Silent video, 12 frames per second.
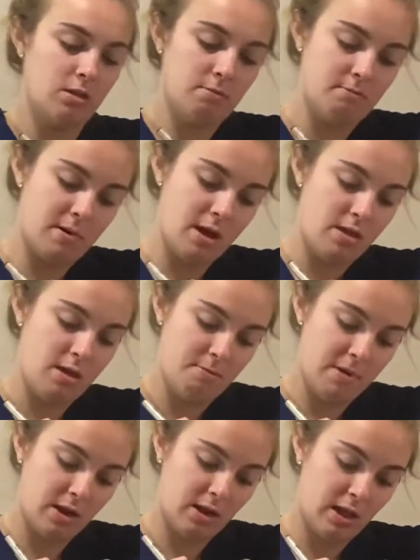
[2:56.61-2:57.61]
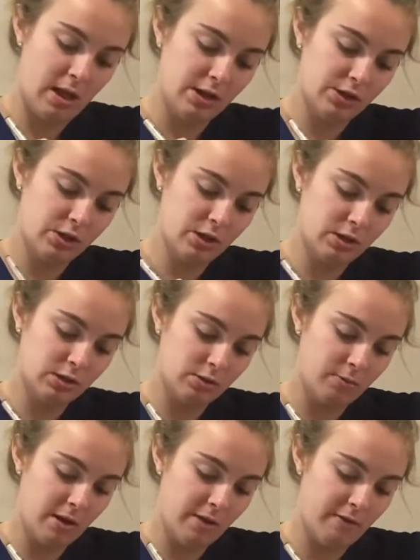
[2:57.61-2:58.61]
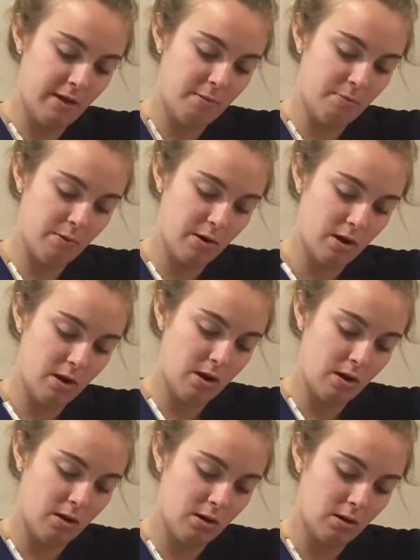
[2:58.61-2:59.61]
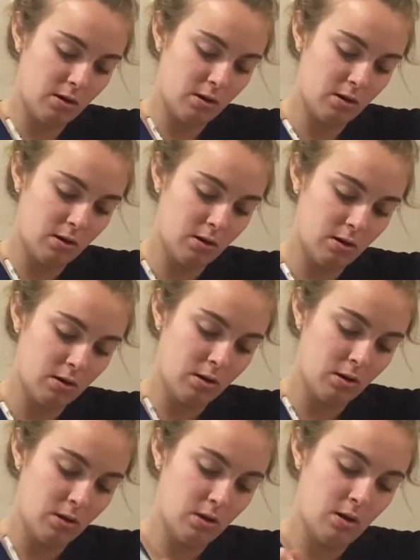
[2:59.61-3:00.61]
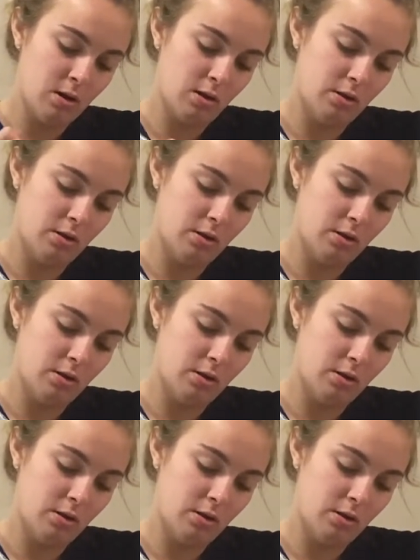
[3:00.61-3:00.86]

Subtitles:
by the medication. So we have heparin, the